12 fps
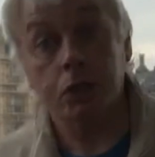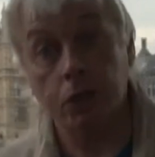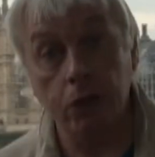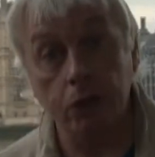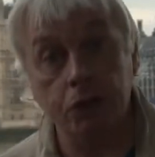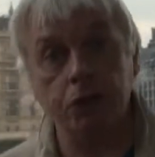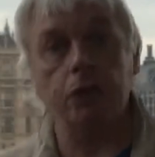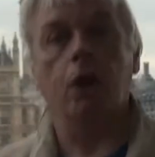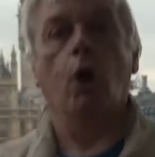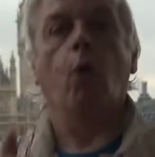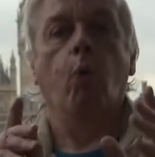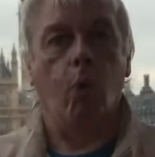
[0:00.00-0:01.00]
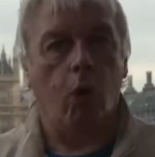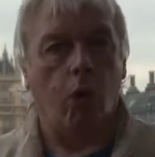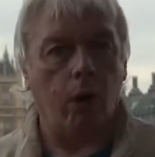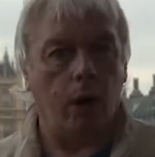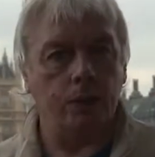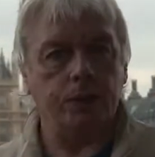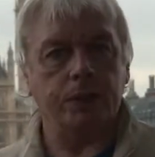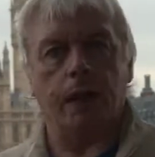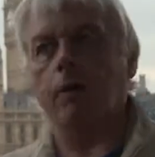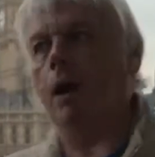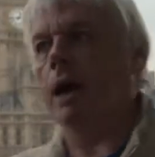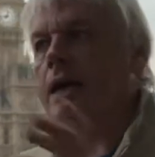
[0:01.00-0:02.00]
Solution, war on
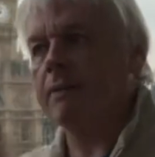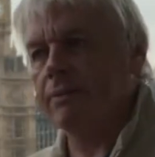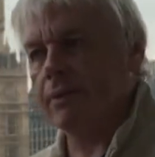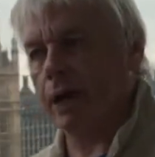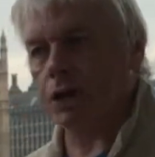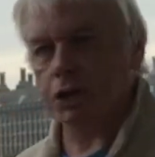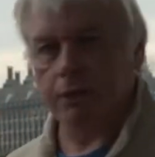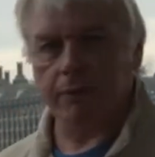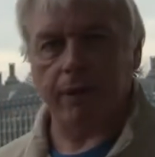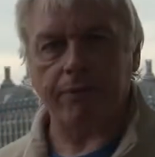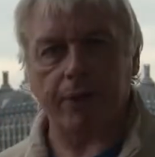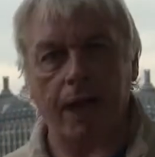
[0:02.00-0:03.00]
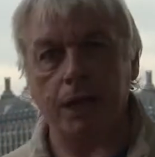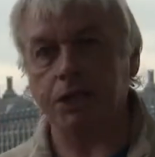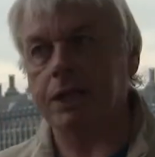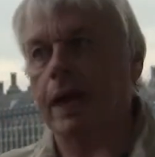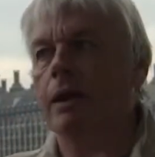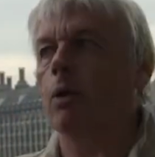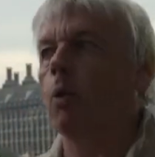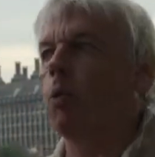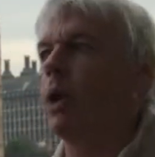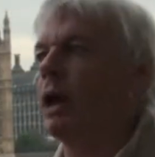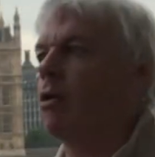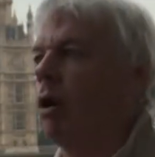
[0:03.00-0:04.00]
terror, invasion of Afghanistan.
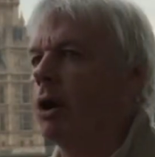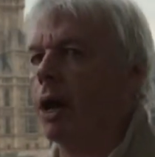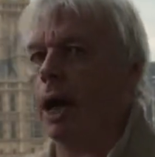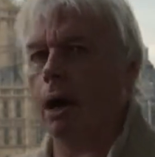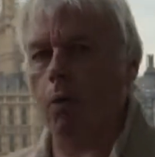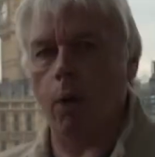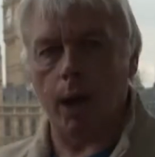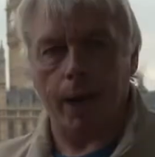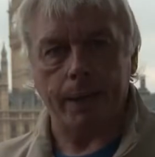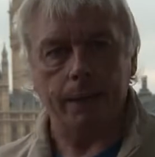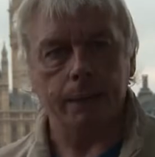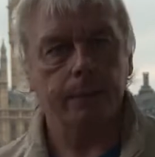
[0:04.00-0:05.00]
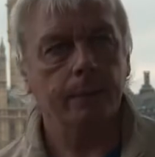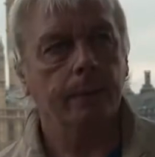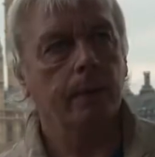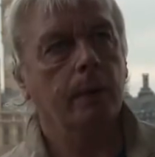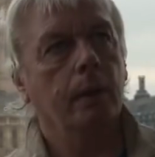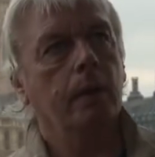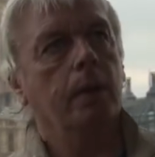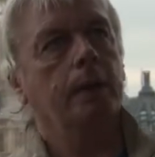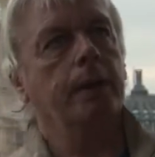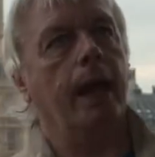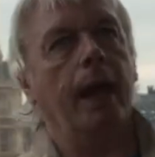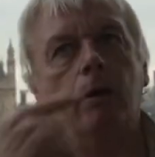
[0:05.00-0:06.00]
We're on our way.
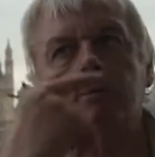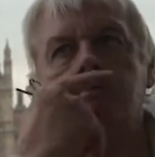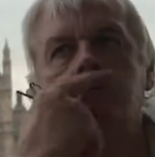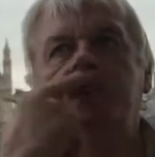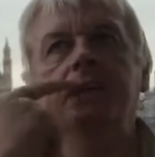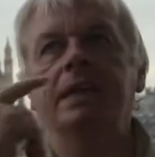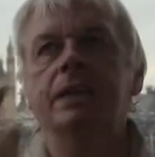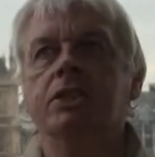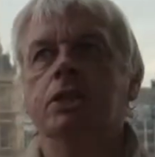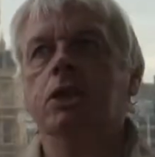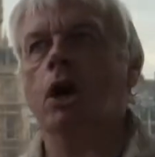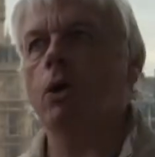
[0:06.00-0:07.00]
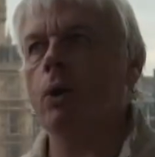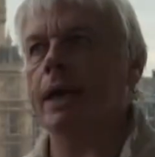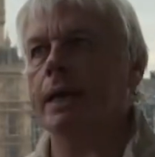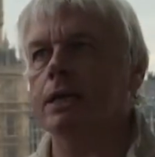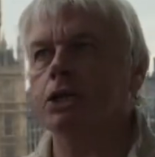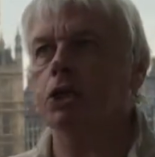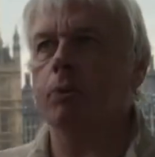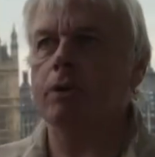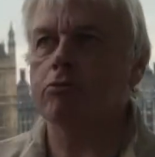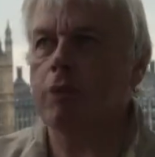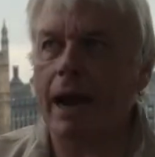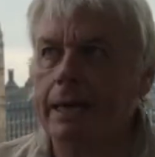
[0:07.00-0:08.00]
Now, we need to go into
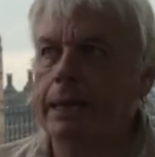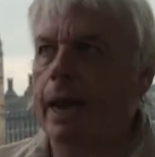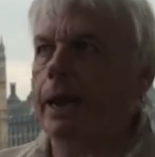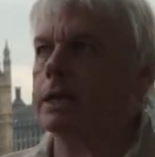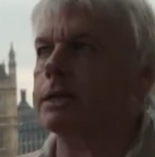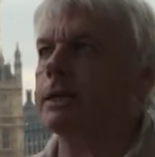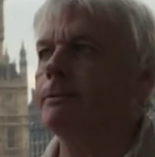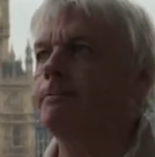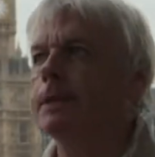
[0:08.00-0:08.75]
Iraq next.